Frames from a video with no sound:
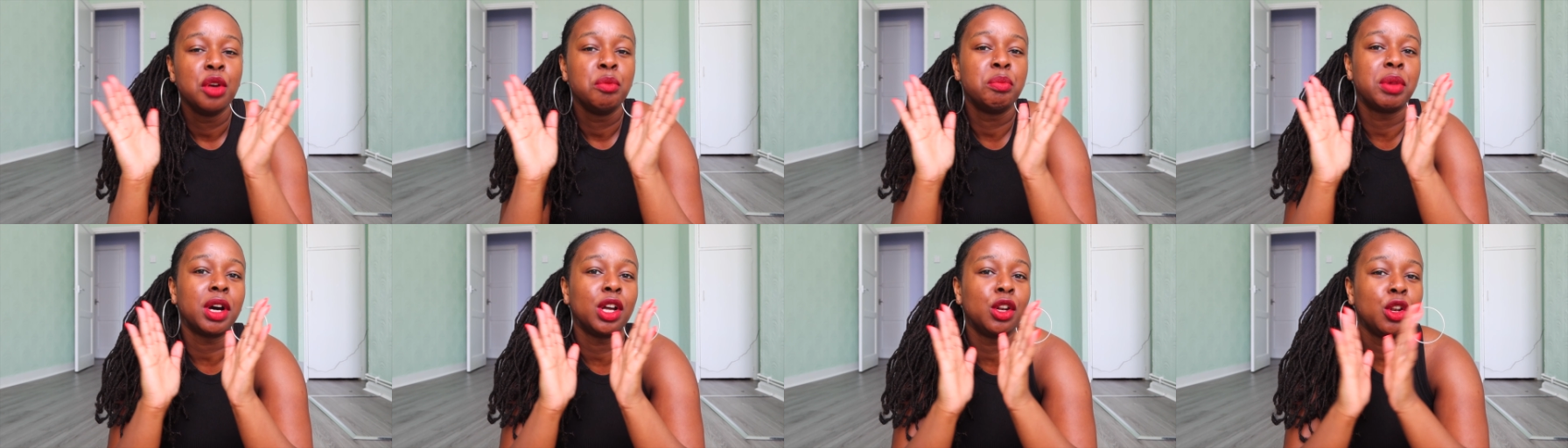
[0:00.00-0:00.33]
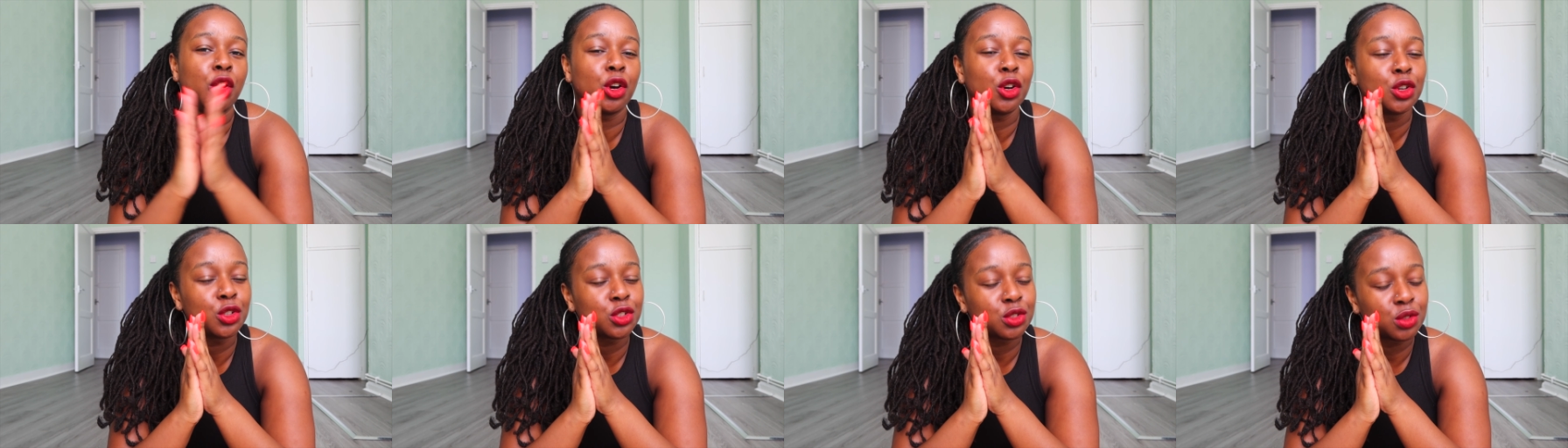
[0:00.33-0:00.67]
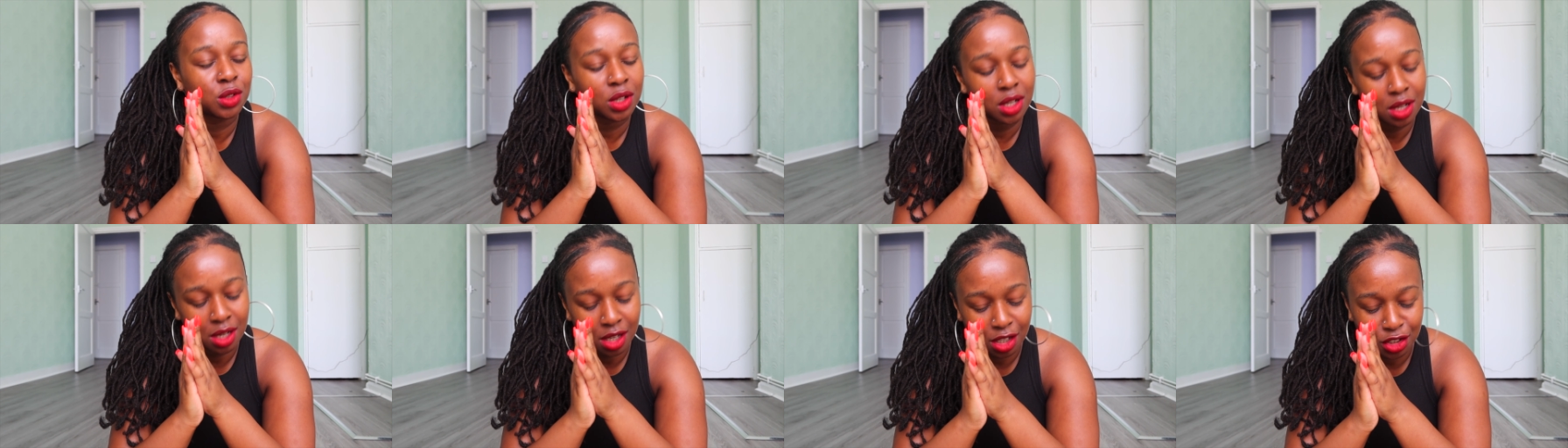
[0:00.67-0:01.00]
But long
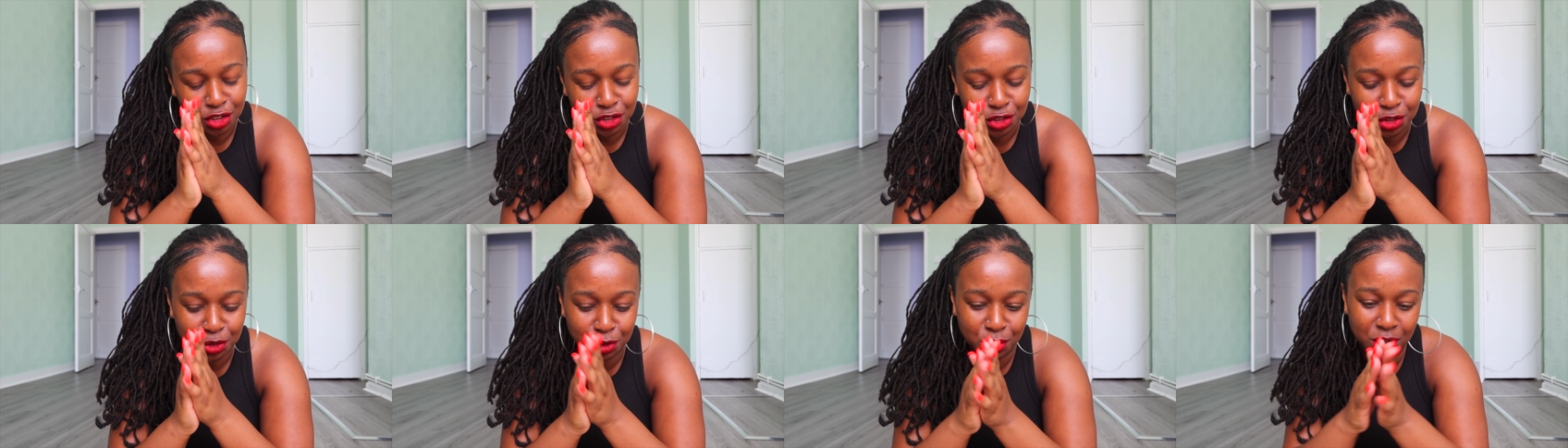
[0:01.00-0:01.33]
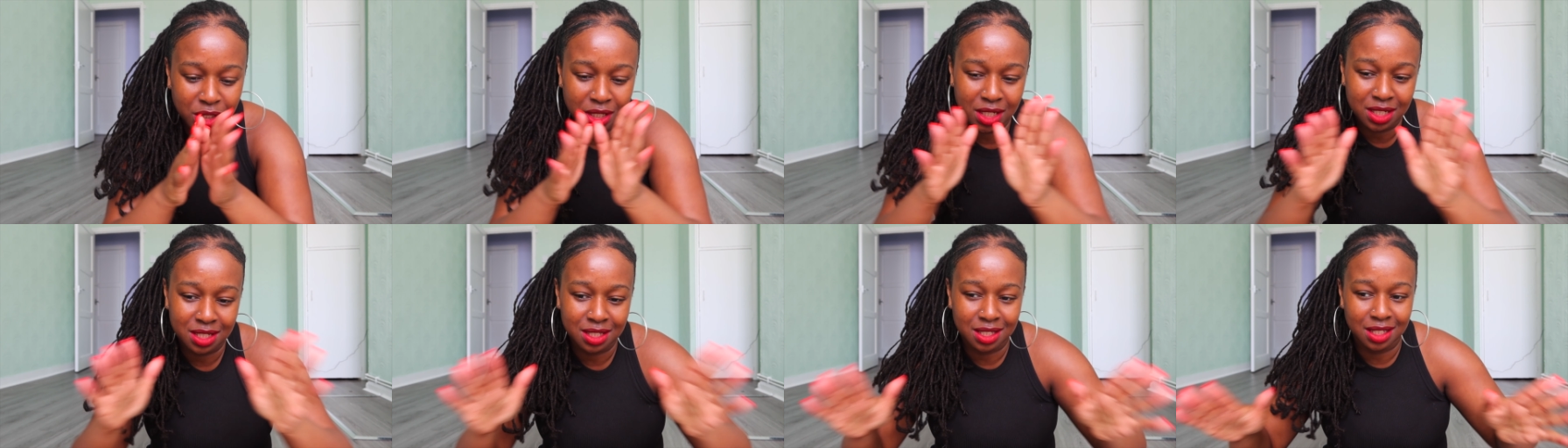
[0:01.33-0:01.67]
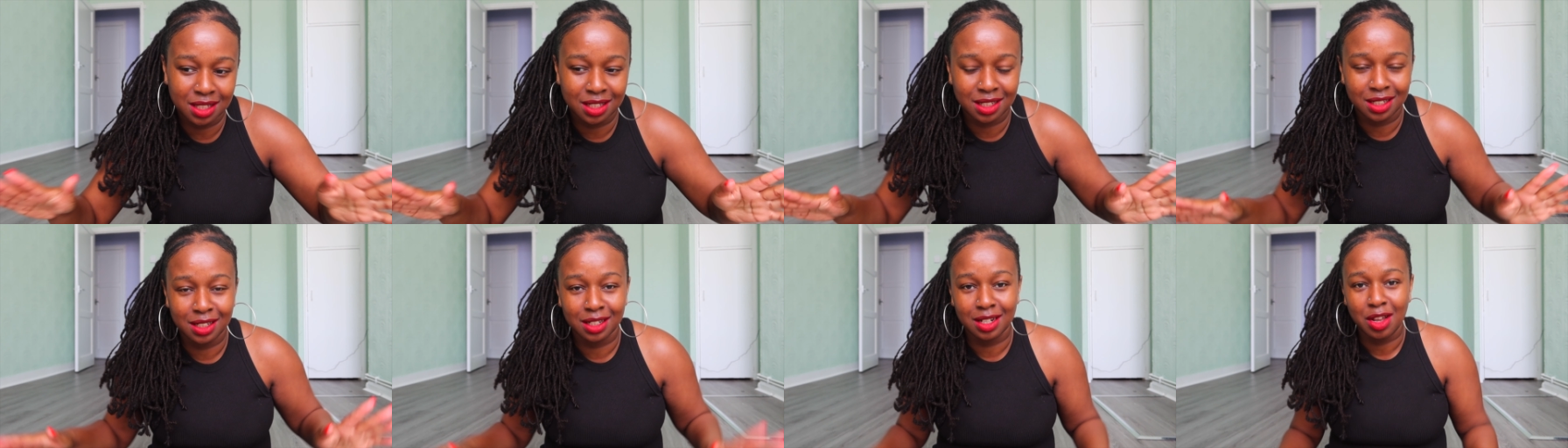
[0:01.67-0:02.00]
story cut short,
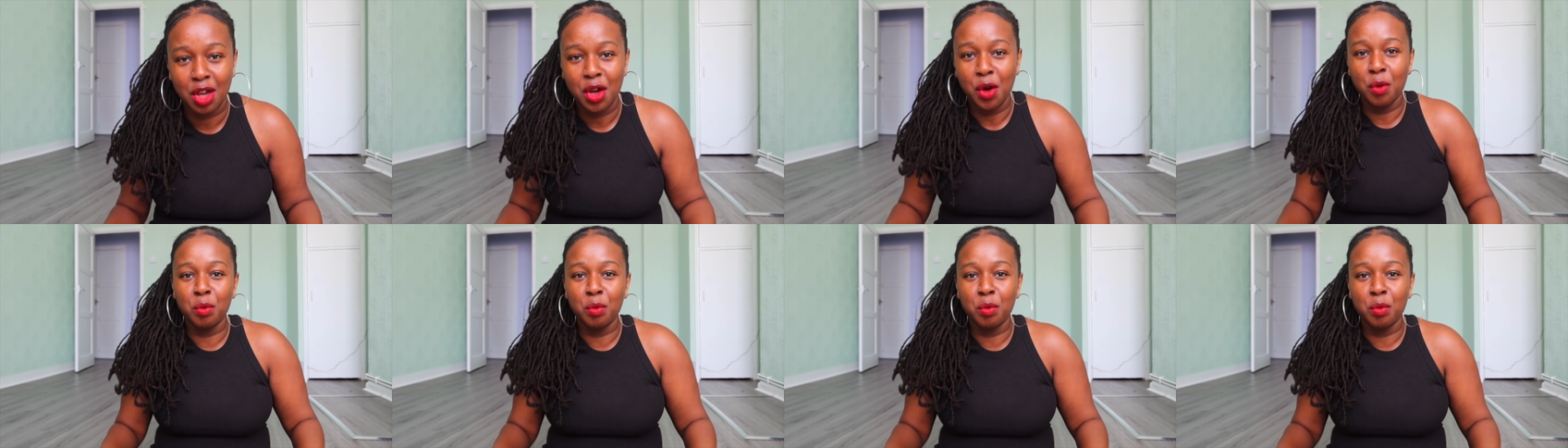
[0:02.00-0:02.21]
listen,